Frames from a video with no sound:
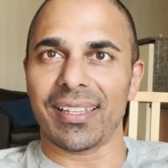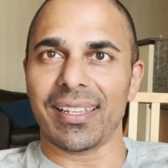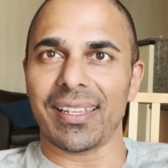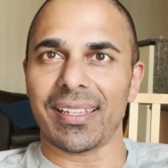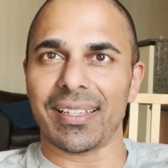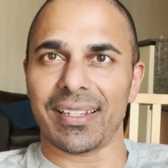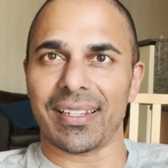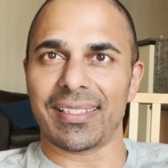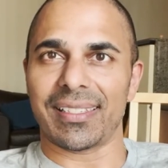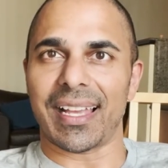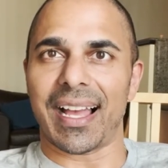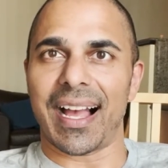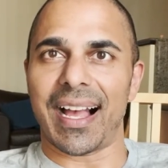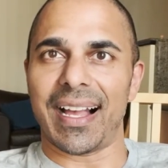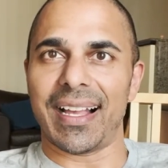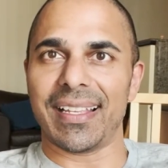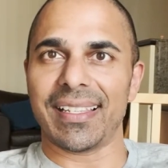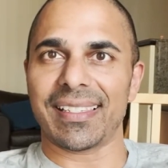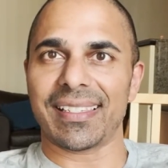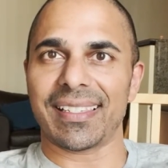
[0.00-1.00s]
in his
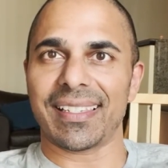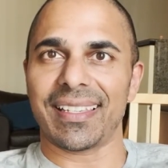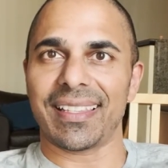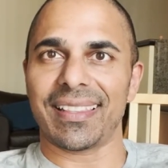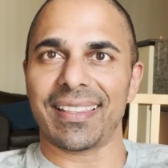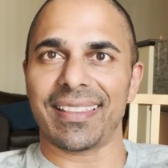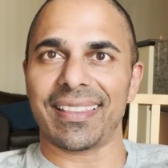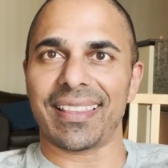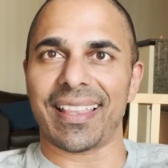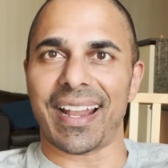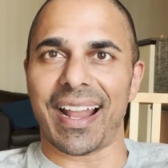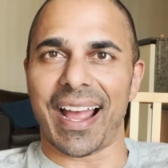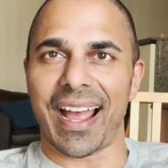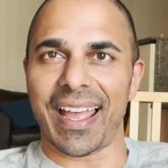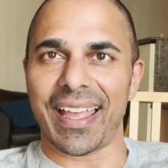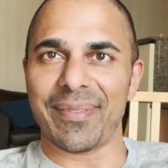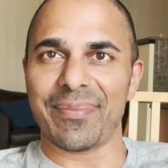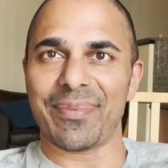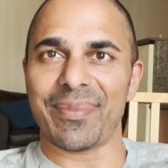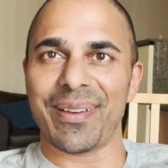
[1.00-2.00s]
eyes that
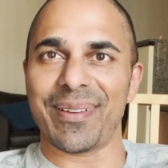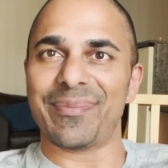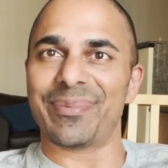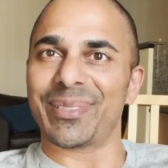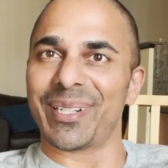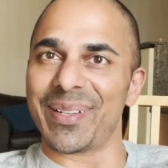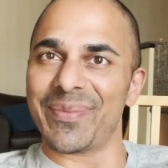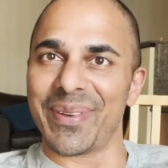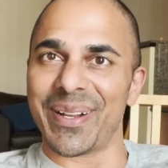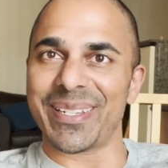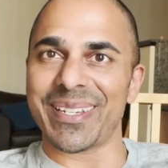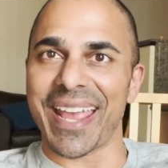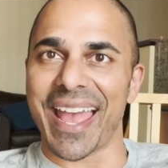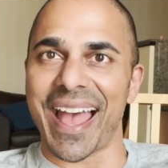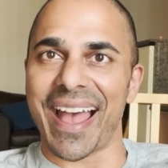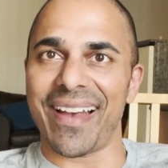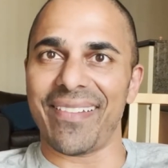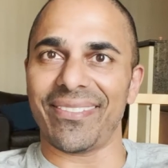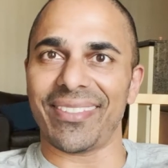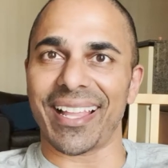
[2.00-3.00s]
I pretty much
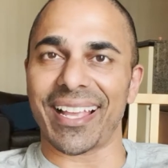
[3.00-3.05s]
have.